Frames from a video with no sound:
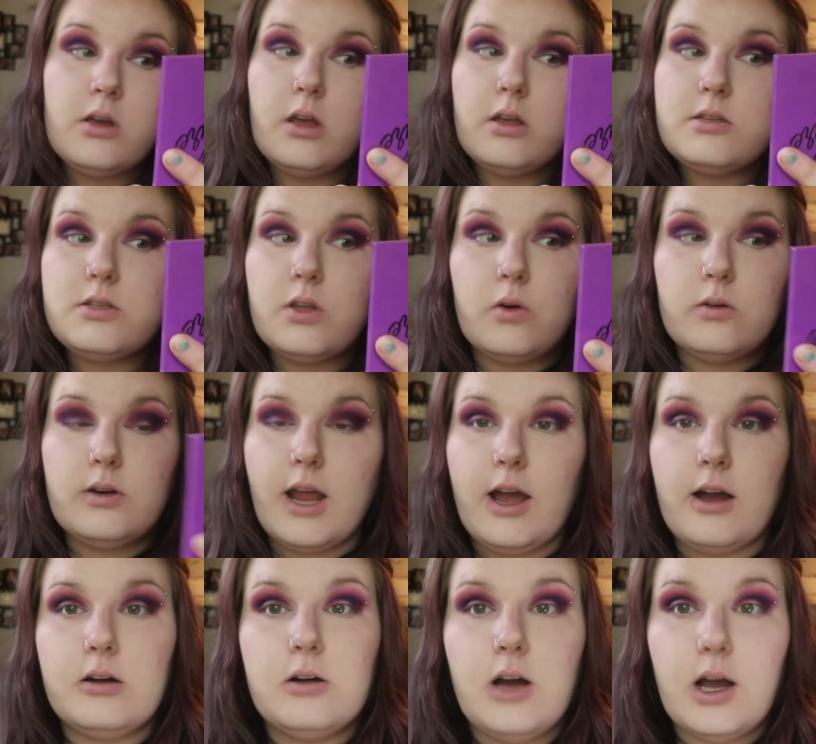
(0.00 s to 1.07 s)
So
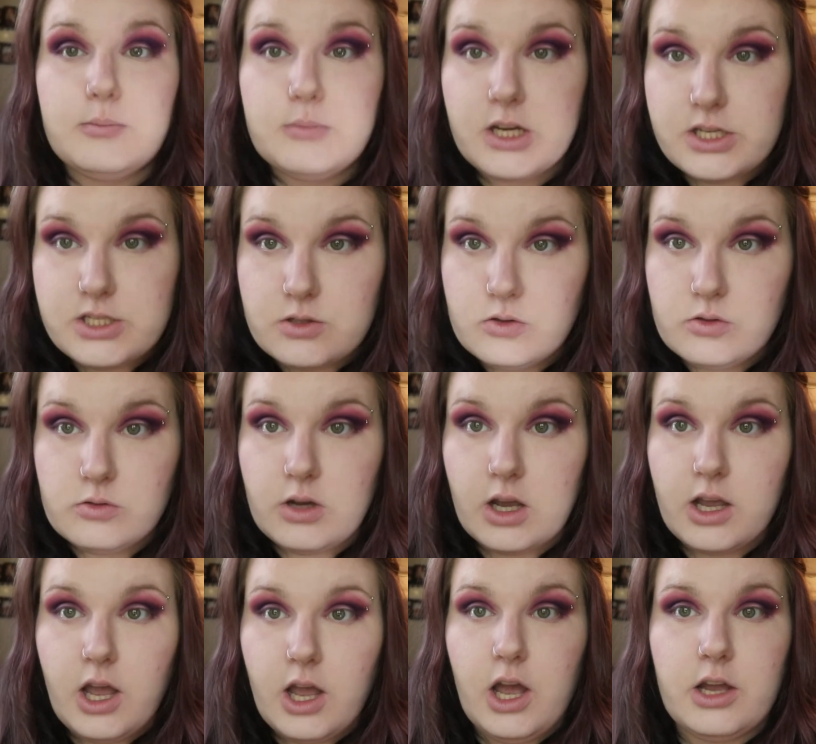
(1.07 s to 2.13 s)
now I'm gonna do a
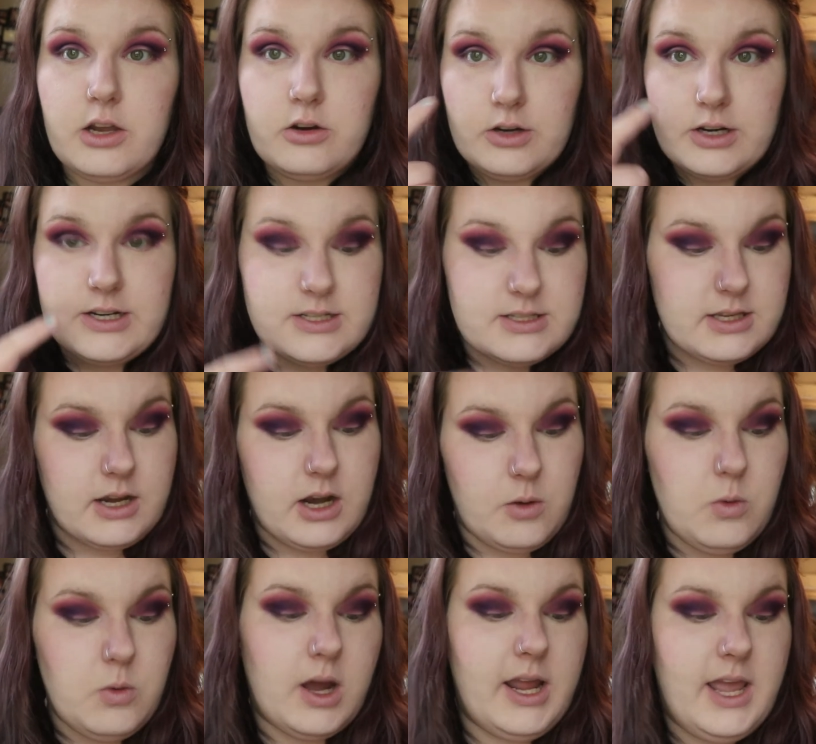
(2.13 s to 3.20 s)
cut crease, and I
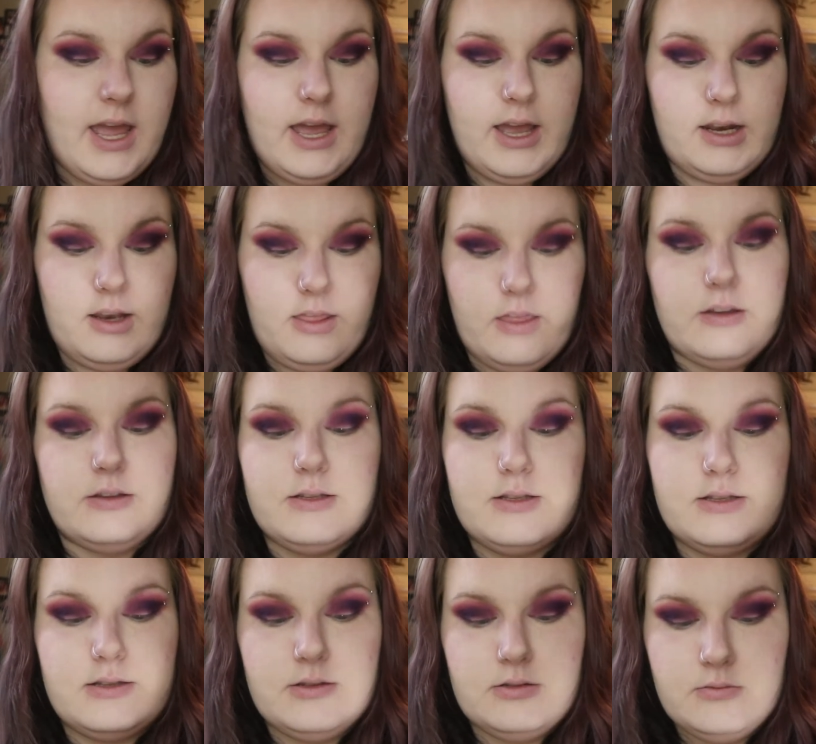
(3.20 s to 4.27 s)
want to add
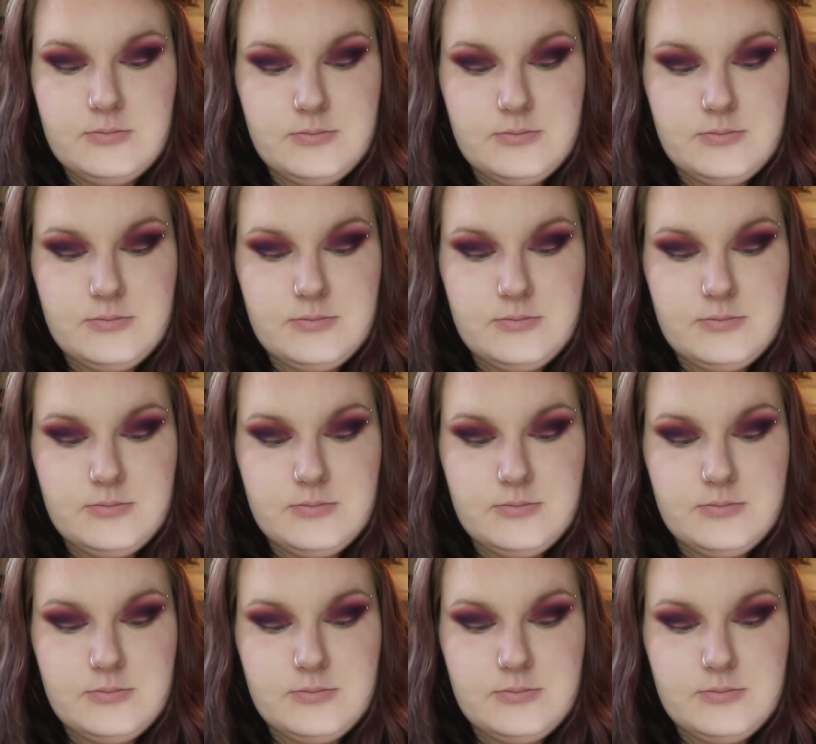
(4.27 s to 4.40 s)
this